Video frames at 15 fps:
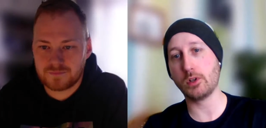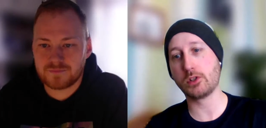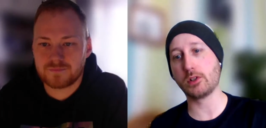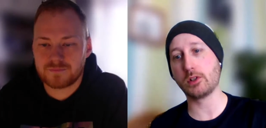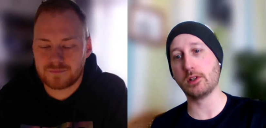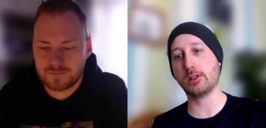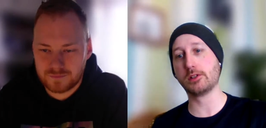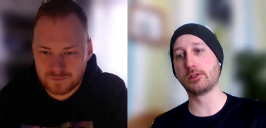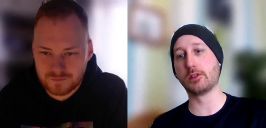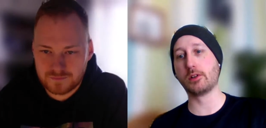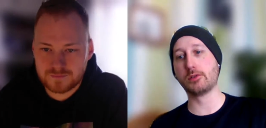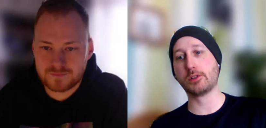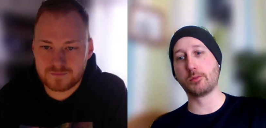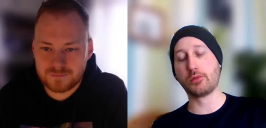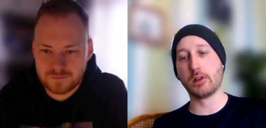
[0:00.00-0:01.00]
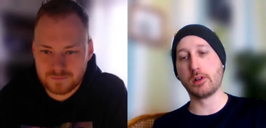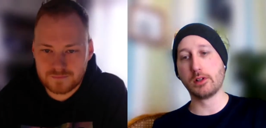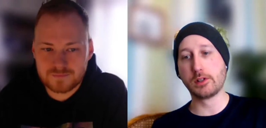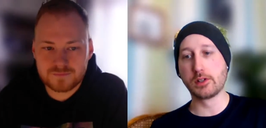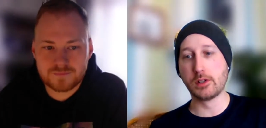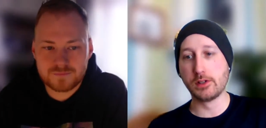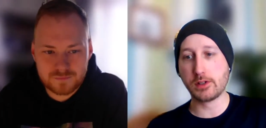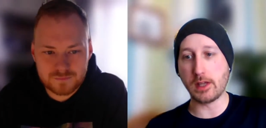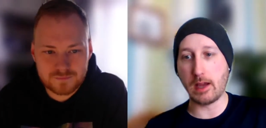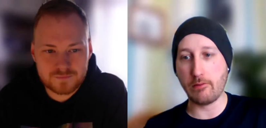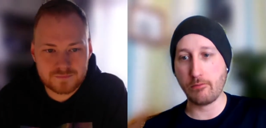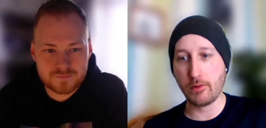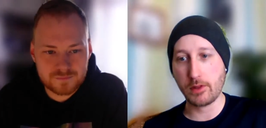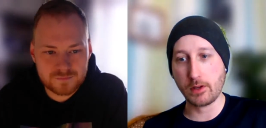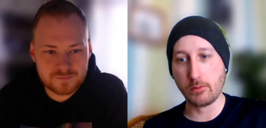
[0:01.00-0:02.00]
Speaker 1: which is no surprise because
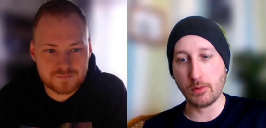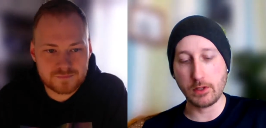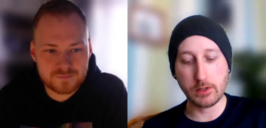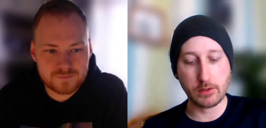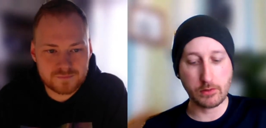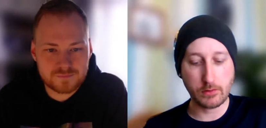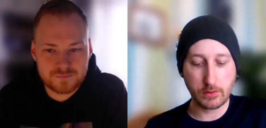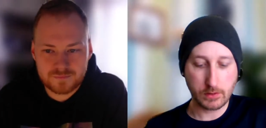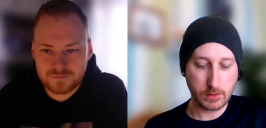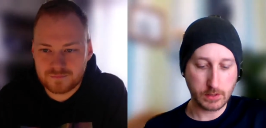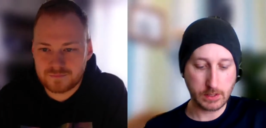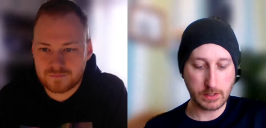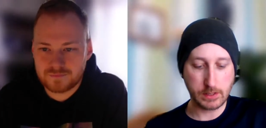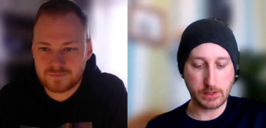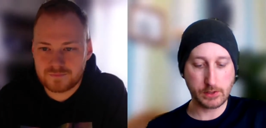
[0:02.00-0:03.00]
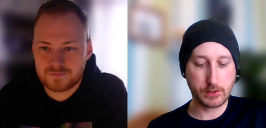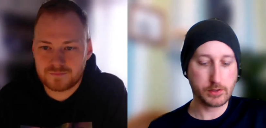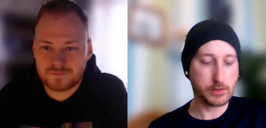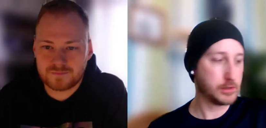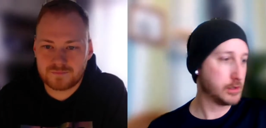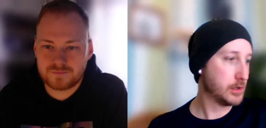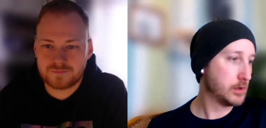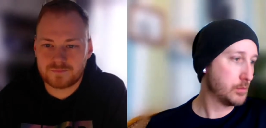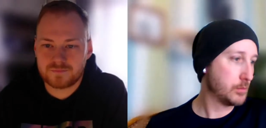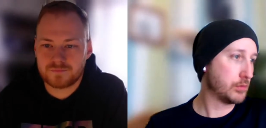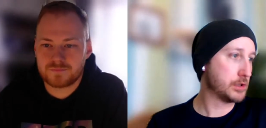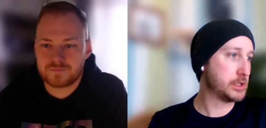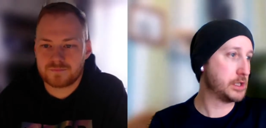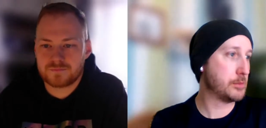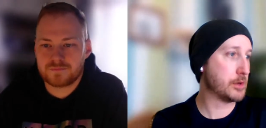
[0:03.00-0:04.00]
everything we do is
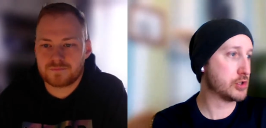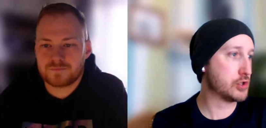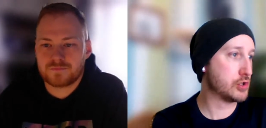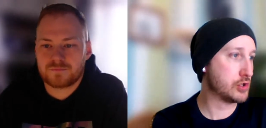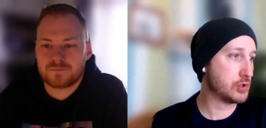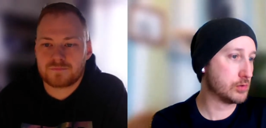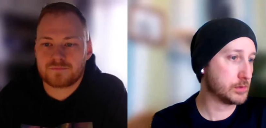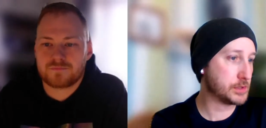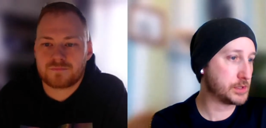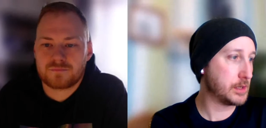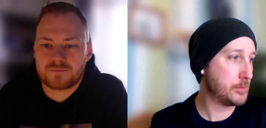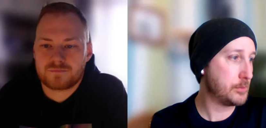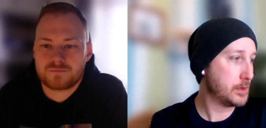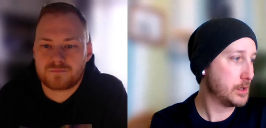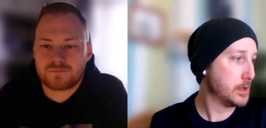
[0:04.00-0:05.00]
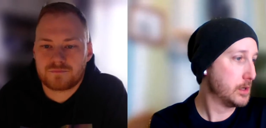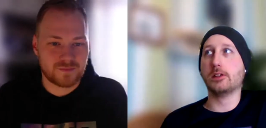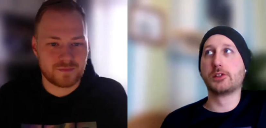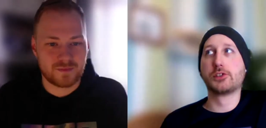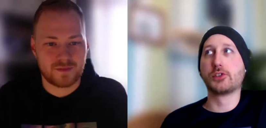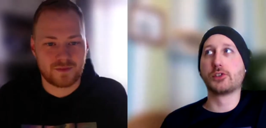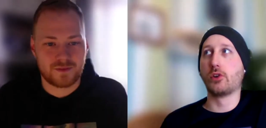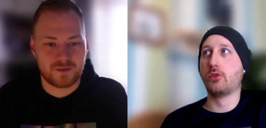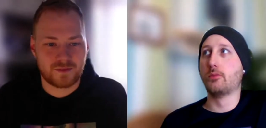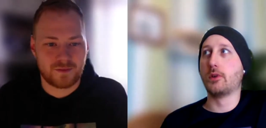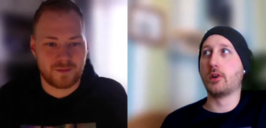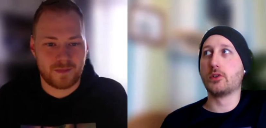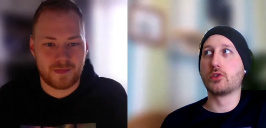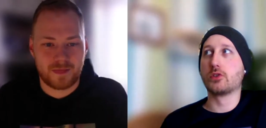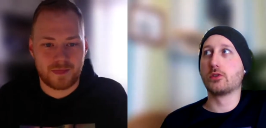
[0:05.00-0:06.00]
pretty much dual sim. It's so
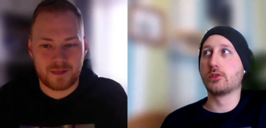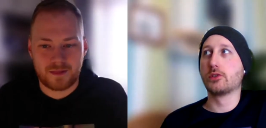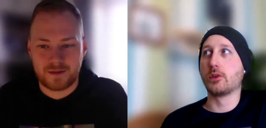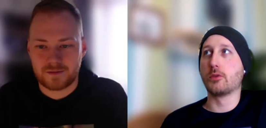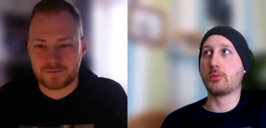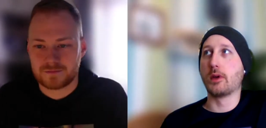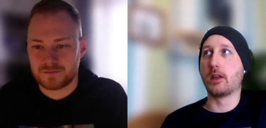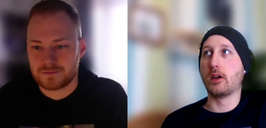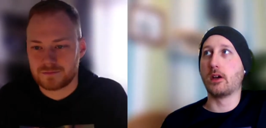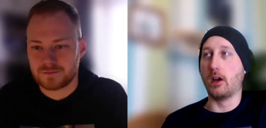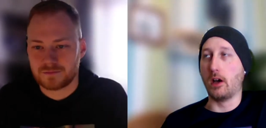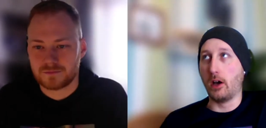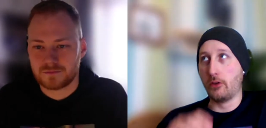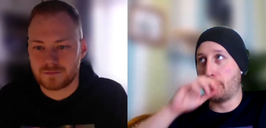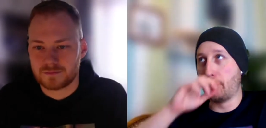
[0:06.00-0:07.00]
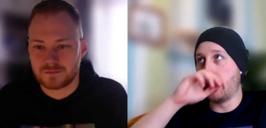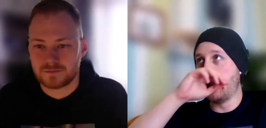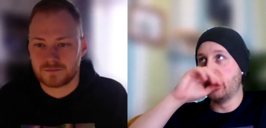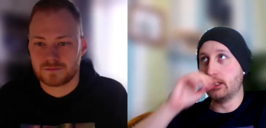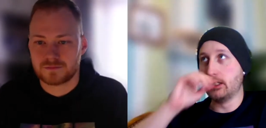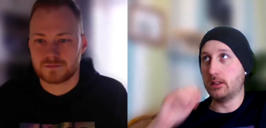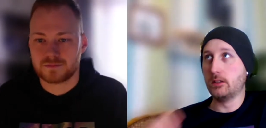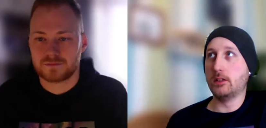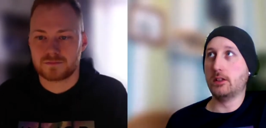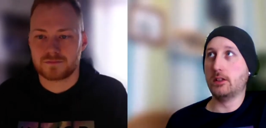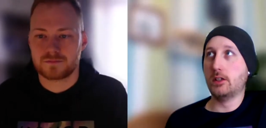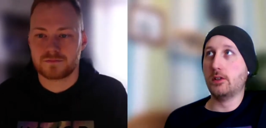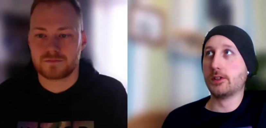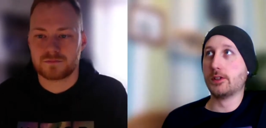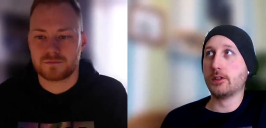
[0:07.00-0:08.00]
much, so much better. I, have been
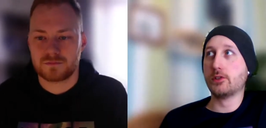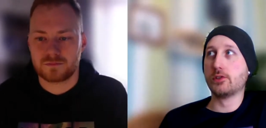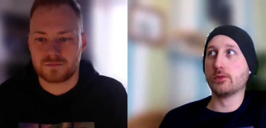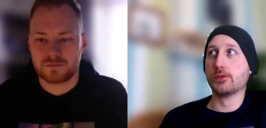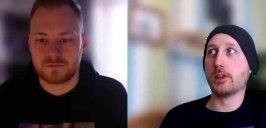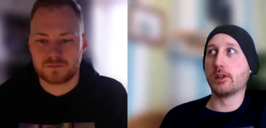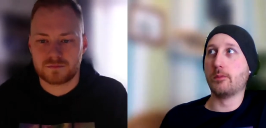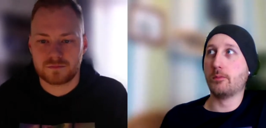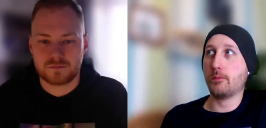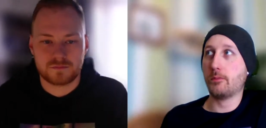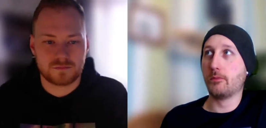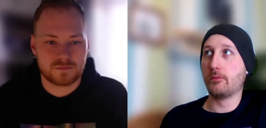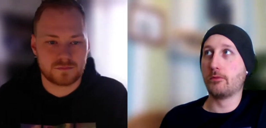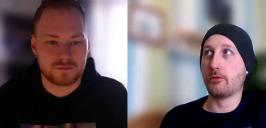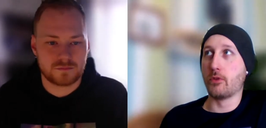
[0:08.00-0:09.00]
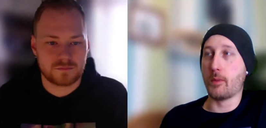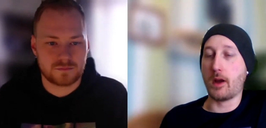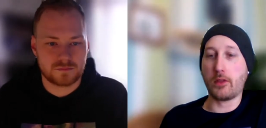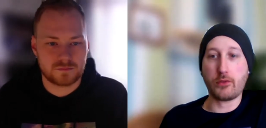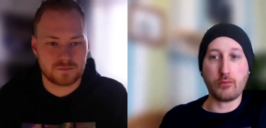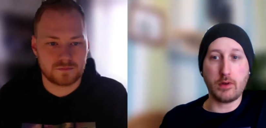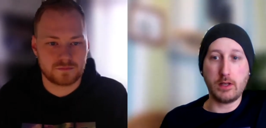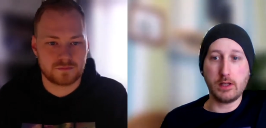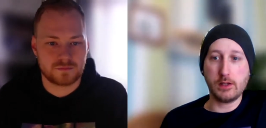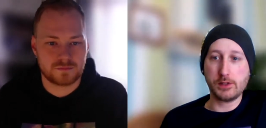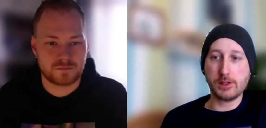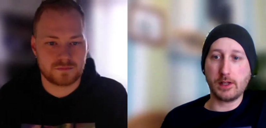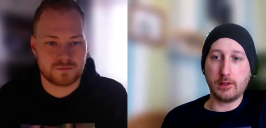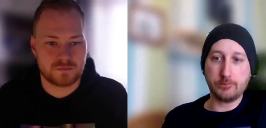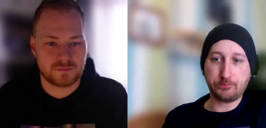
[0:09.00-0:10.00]
using dual sim for about three
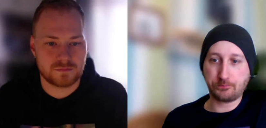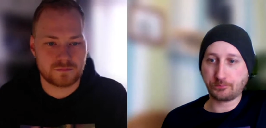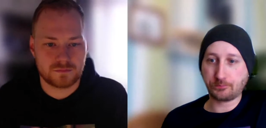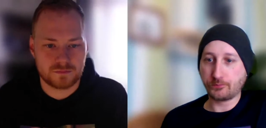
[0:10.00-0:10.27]
years now,